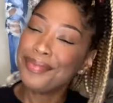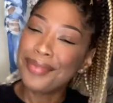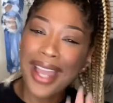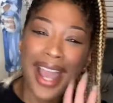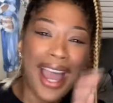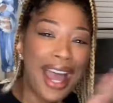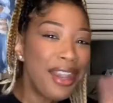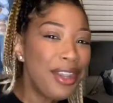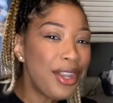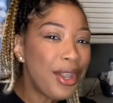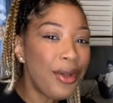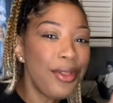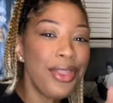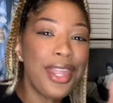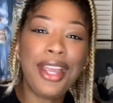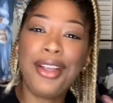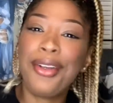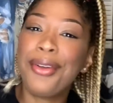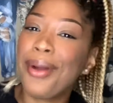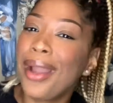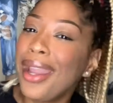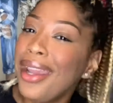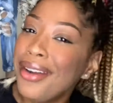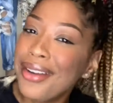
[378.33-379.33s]
I know that
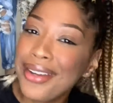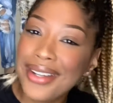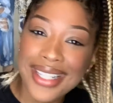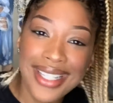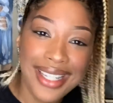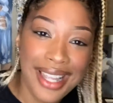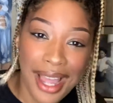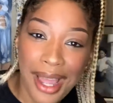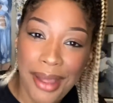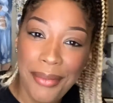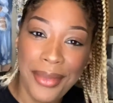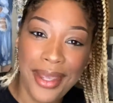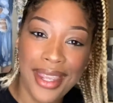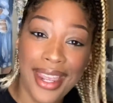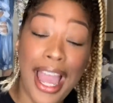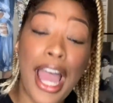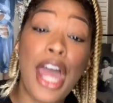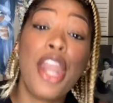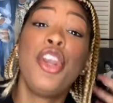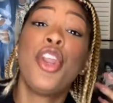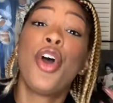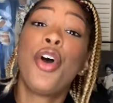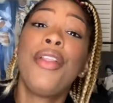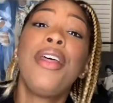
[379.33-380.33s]
greater is coming. I
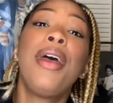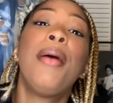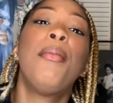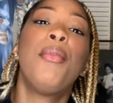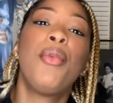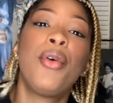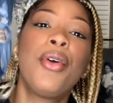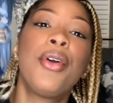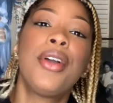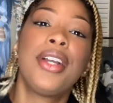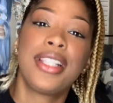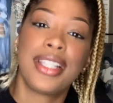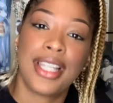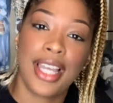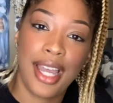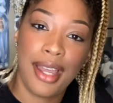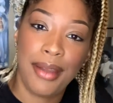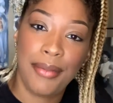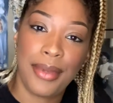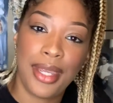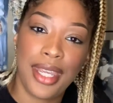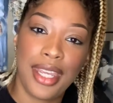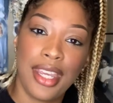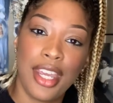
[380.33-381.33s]
know that more is
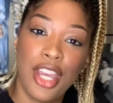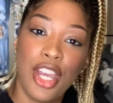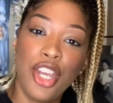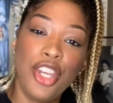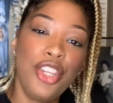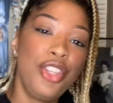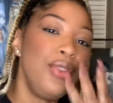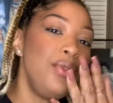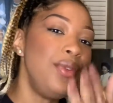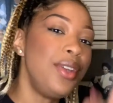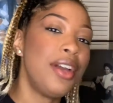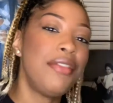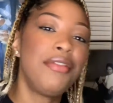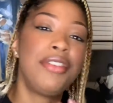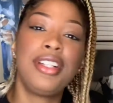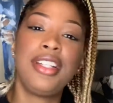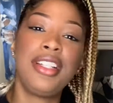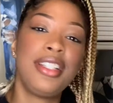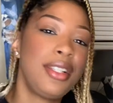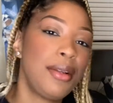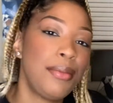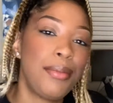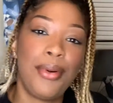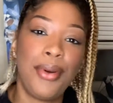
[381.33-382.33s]
coming. You never
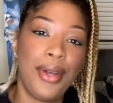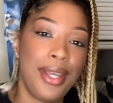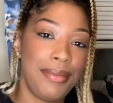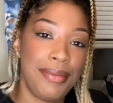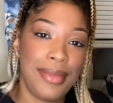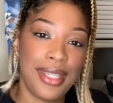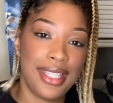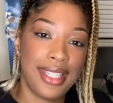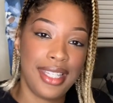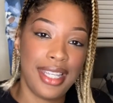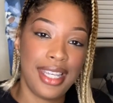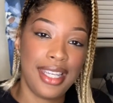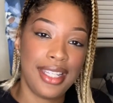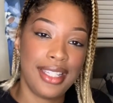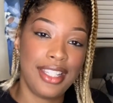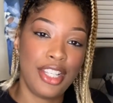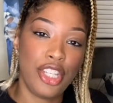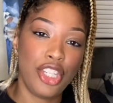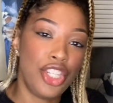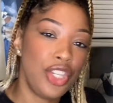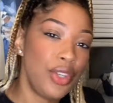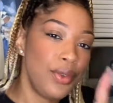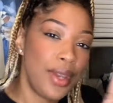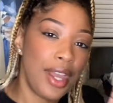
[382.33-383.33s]
disappoint me, sis.
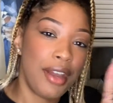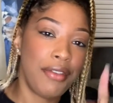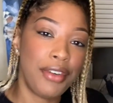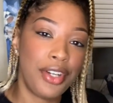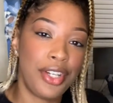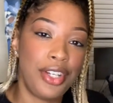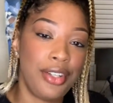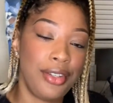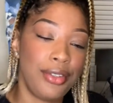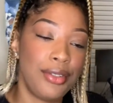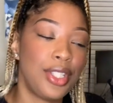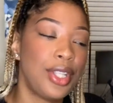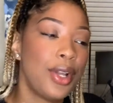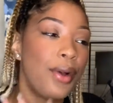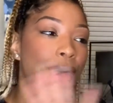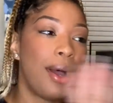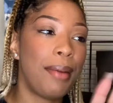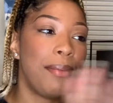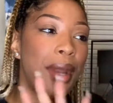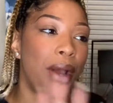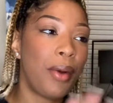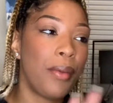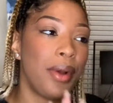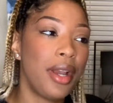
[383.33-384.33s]
You never do. So
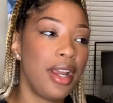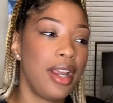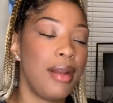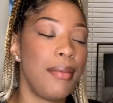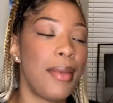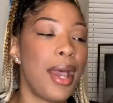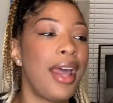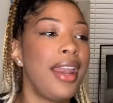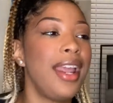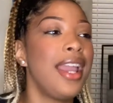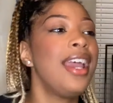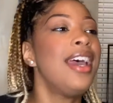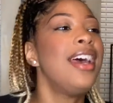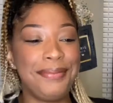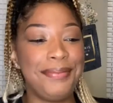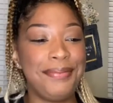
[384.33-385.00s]
I'm not worried about it.